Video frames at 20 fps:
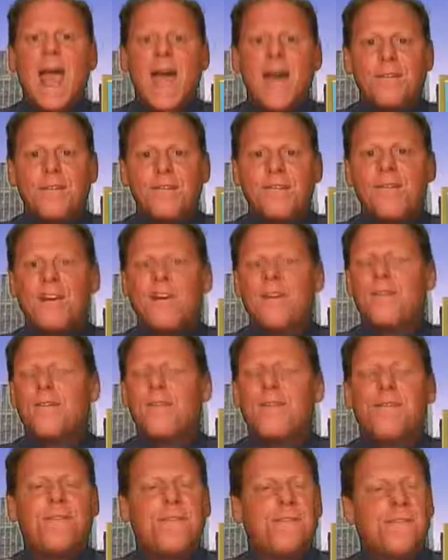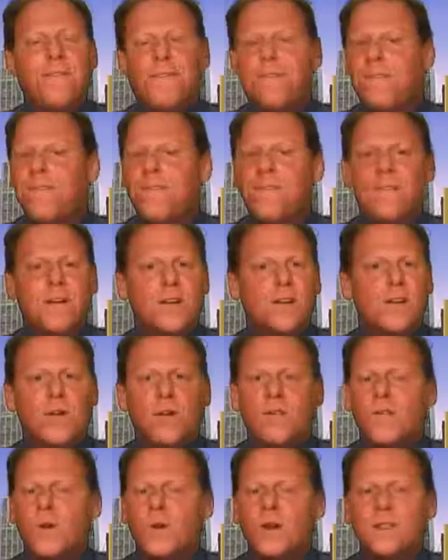F,
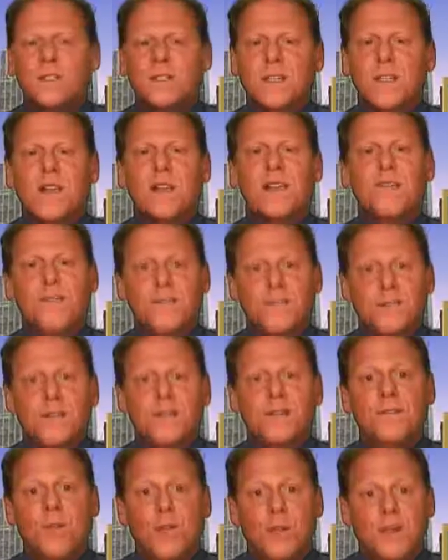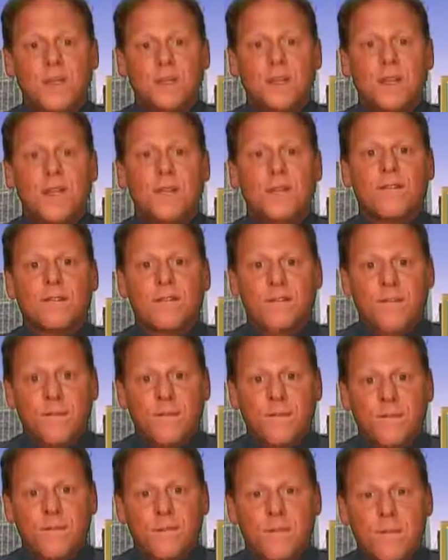no voicing, V
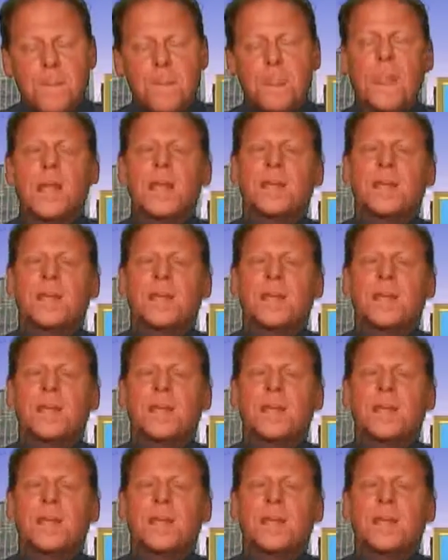voicing.